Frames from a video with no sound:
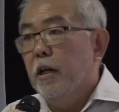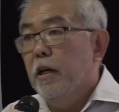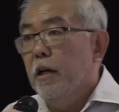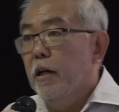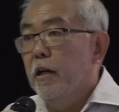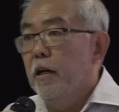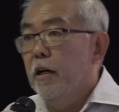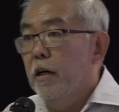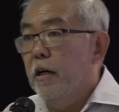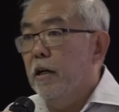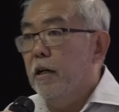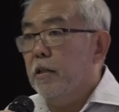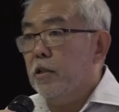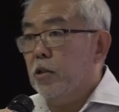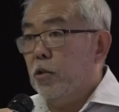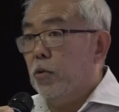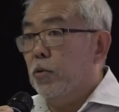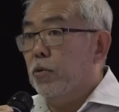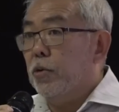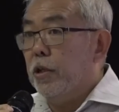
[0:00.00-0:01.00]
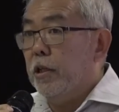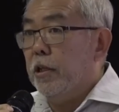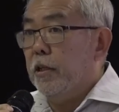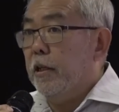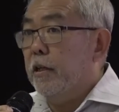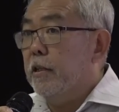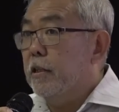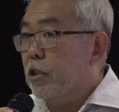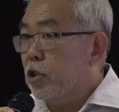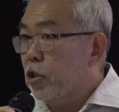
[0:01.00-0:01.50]
to read,
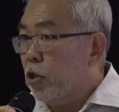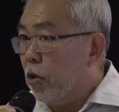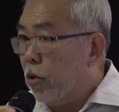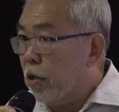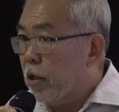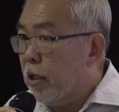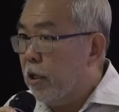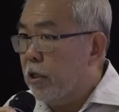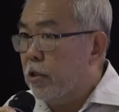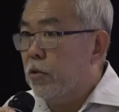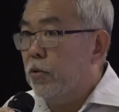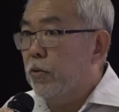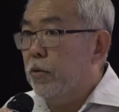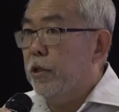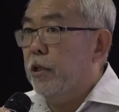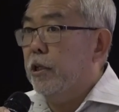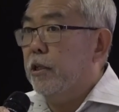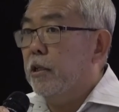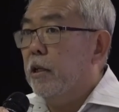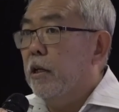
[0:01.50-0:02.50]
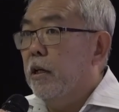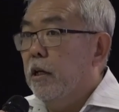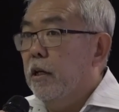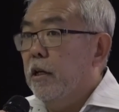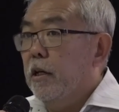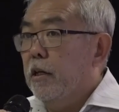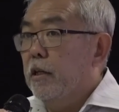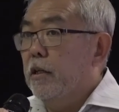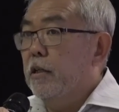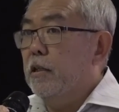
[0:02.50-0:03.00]
and the shortcut to it
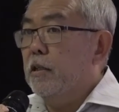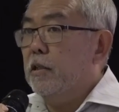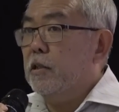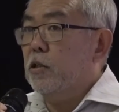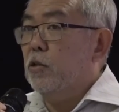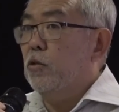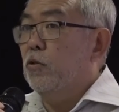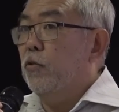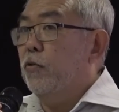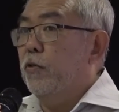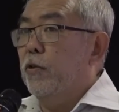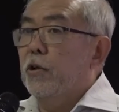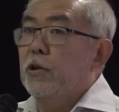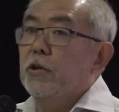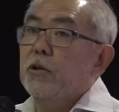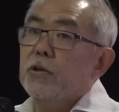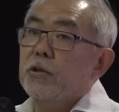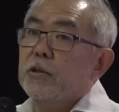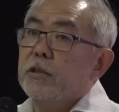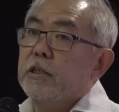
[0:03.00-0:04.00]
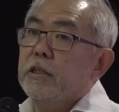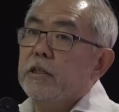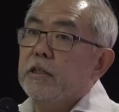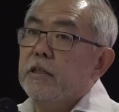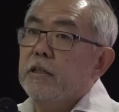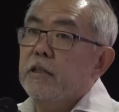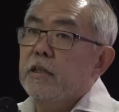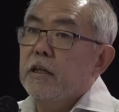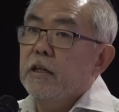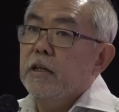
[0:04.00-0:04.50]
is to follow
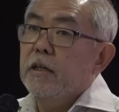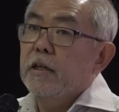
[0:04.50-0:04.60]
the